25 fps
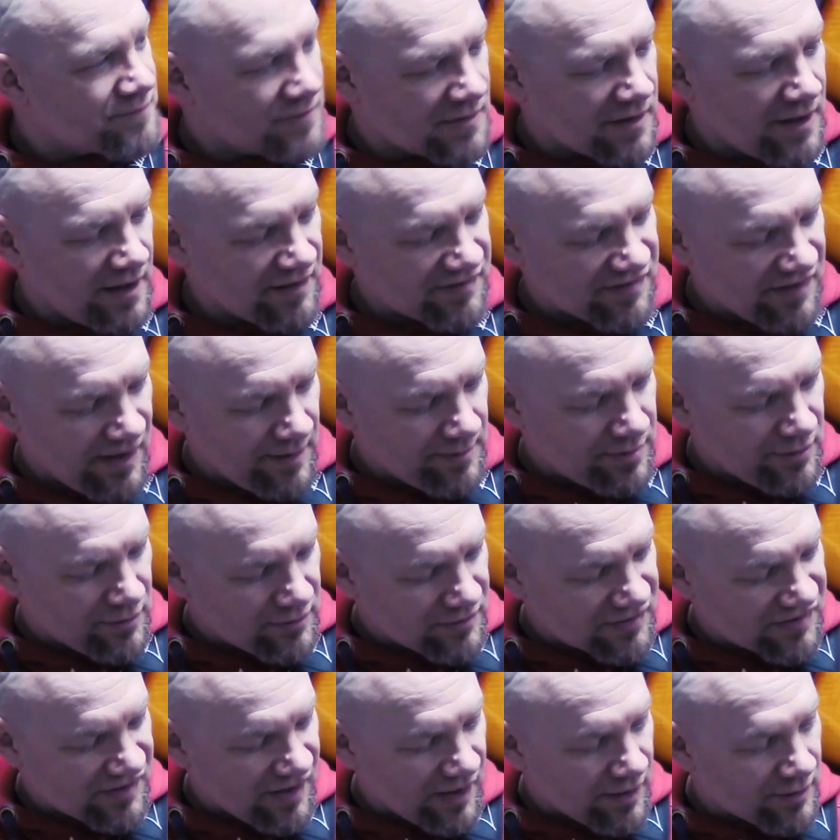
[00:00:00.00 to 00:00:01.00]
example.
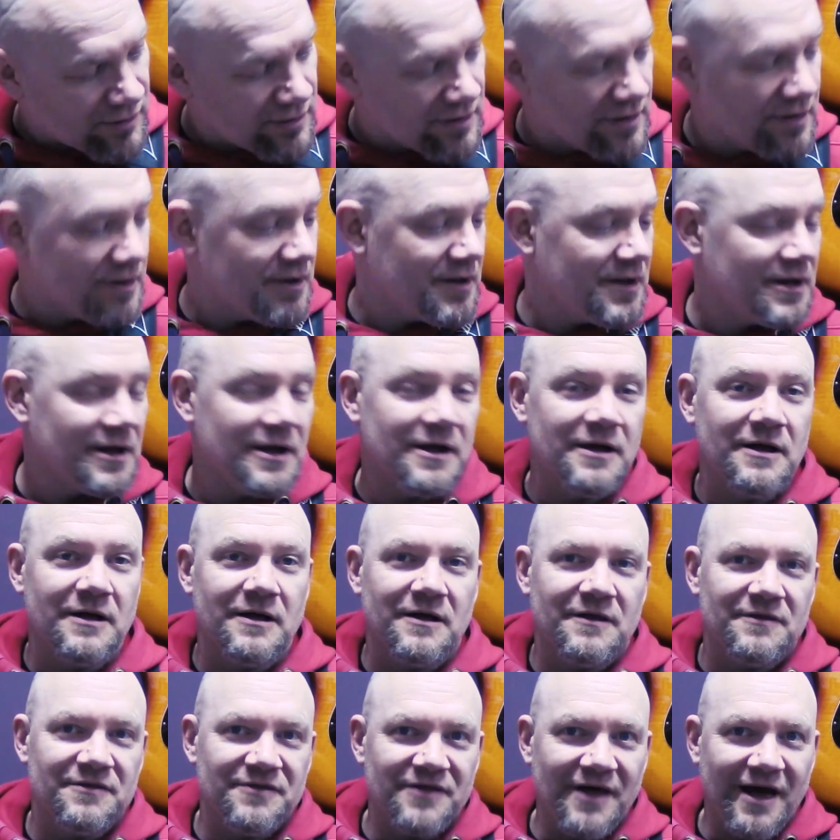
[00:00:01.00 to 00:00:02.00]
So
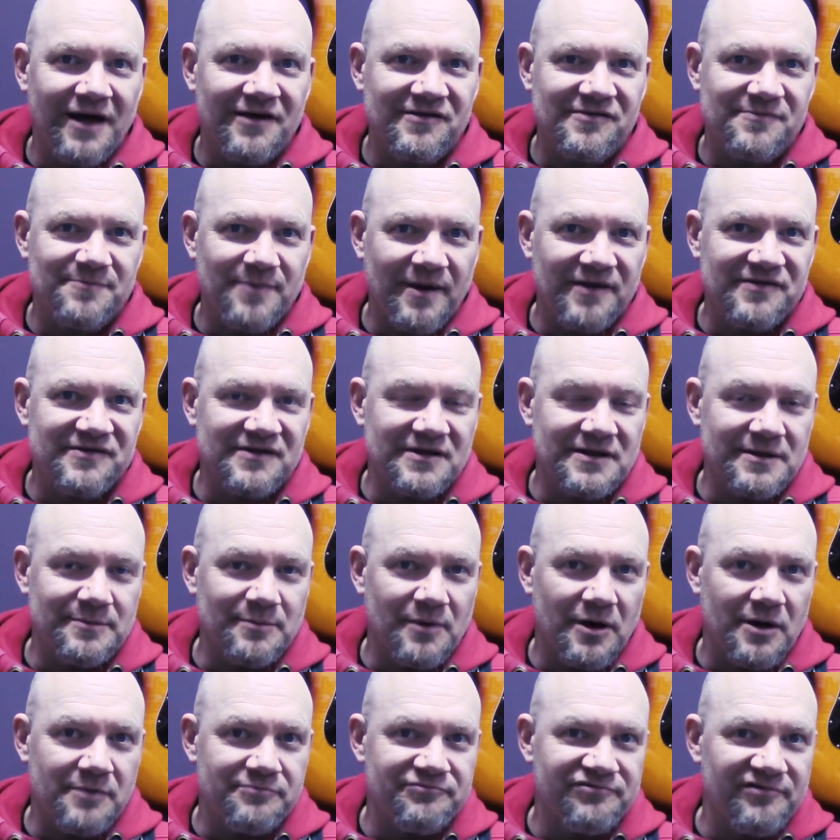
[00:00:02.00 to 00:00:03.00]
that's basically
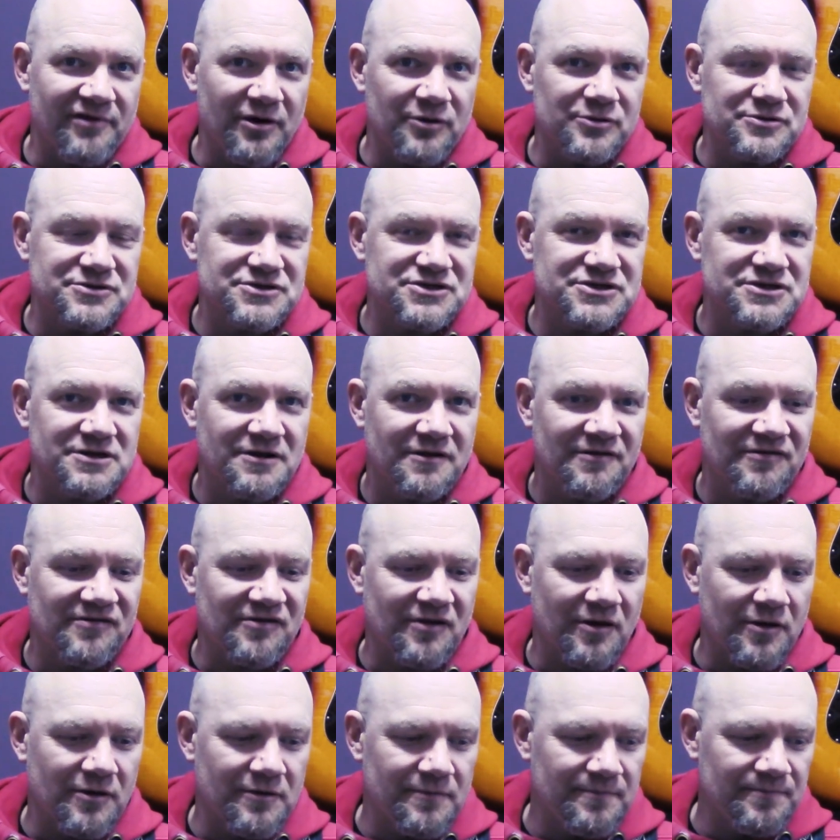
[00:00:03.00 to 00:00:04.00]
my approach.
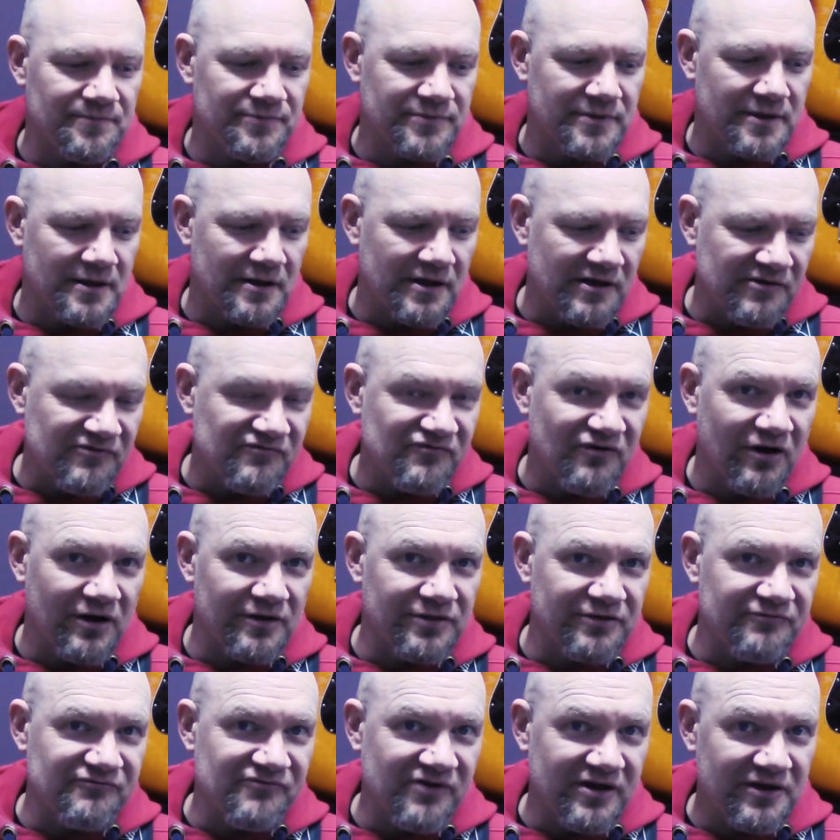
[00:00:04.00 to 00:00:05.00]
So write
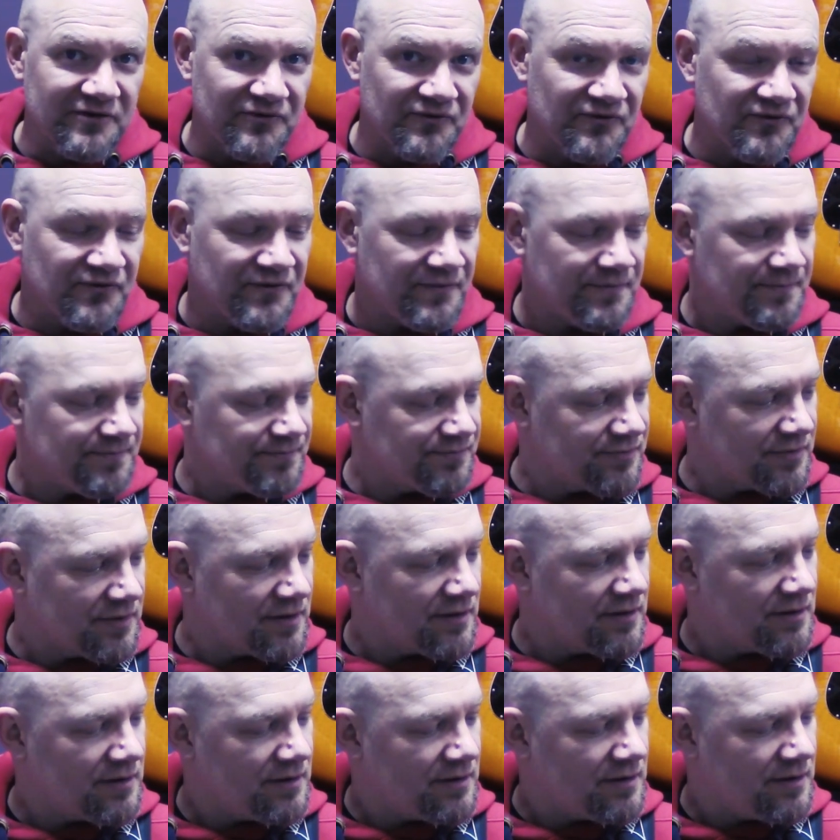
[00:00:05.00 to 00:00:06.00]
the riff,
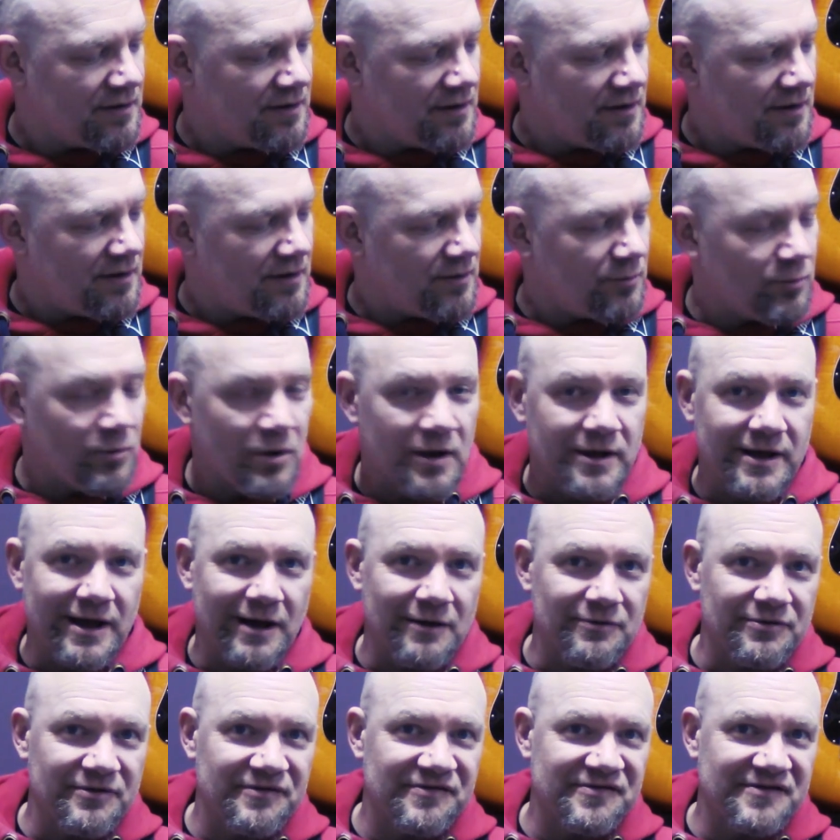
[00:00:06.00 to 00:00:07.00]
work
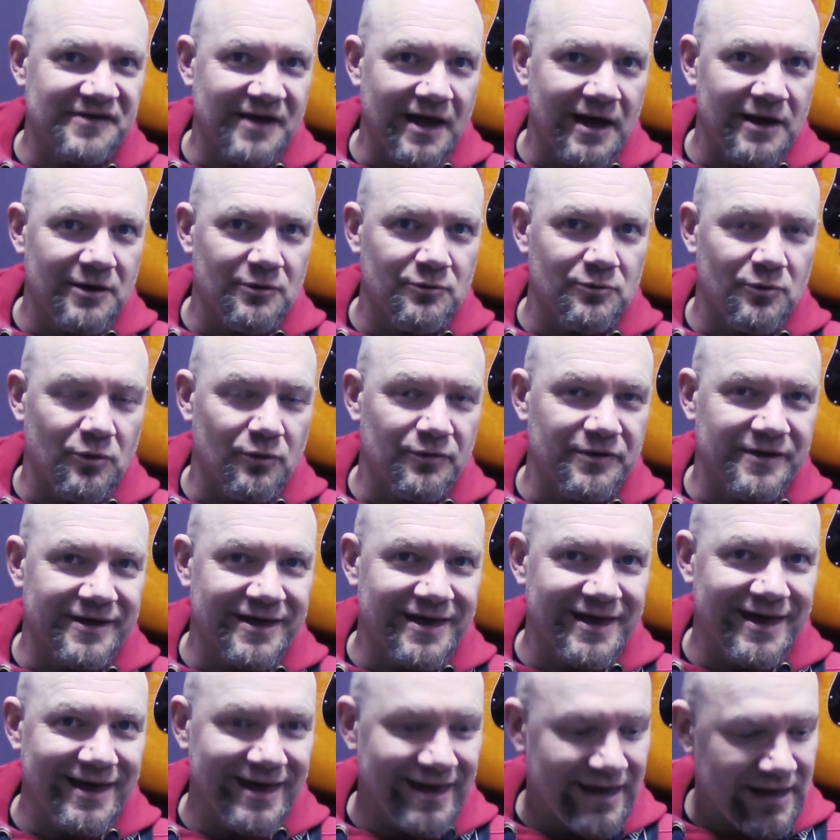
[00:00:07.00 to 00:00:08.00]
out the scale or the
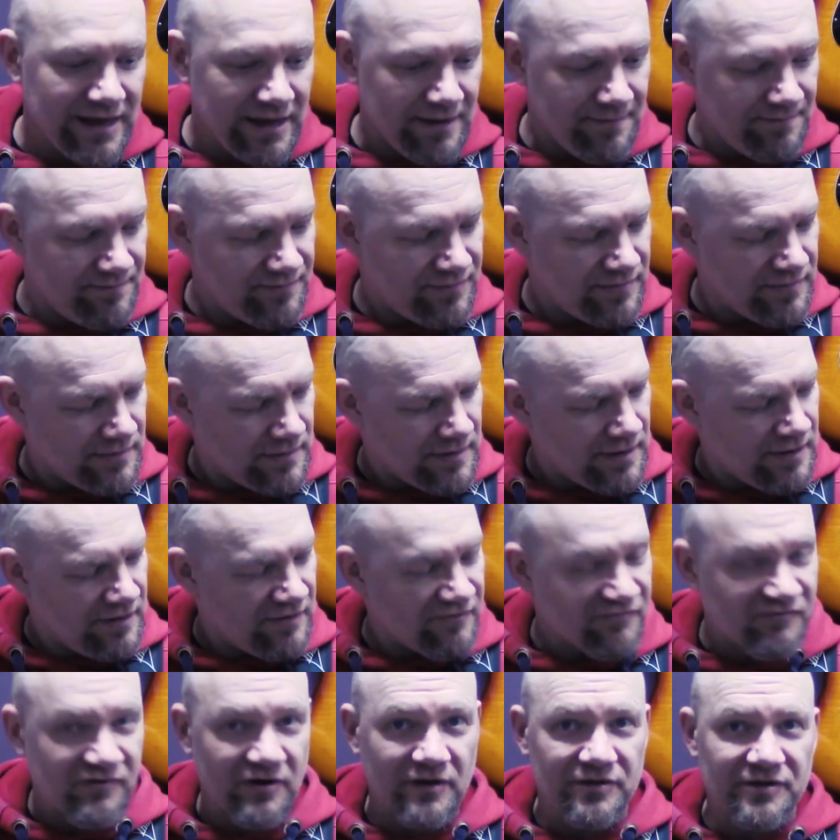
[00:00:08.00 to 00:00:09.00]
key,
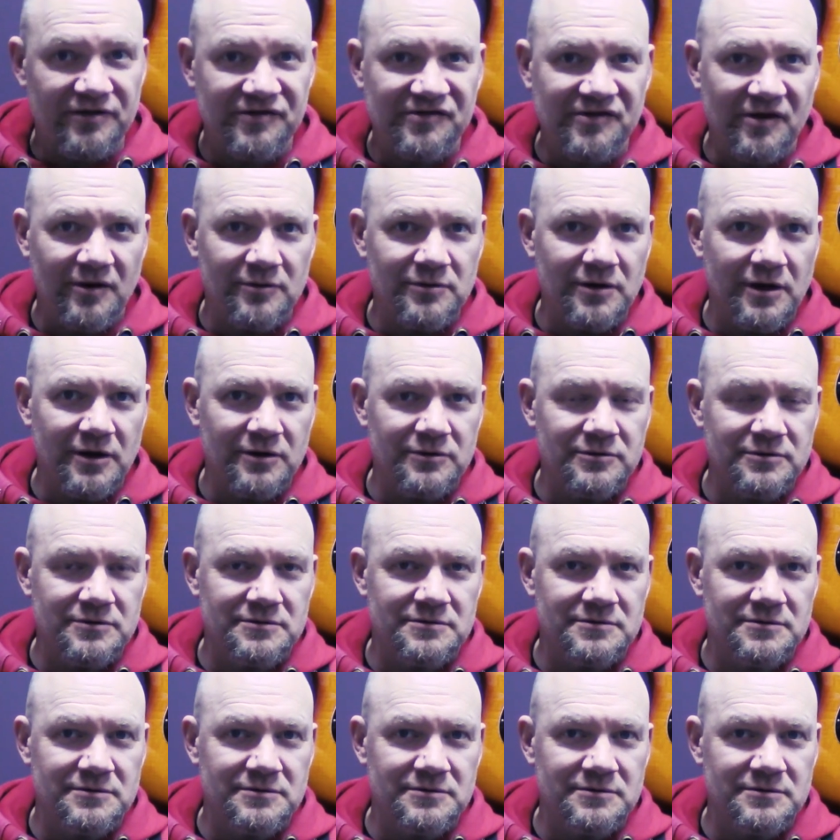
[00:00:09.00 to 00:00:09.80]
write the solo,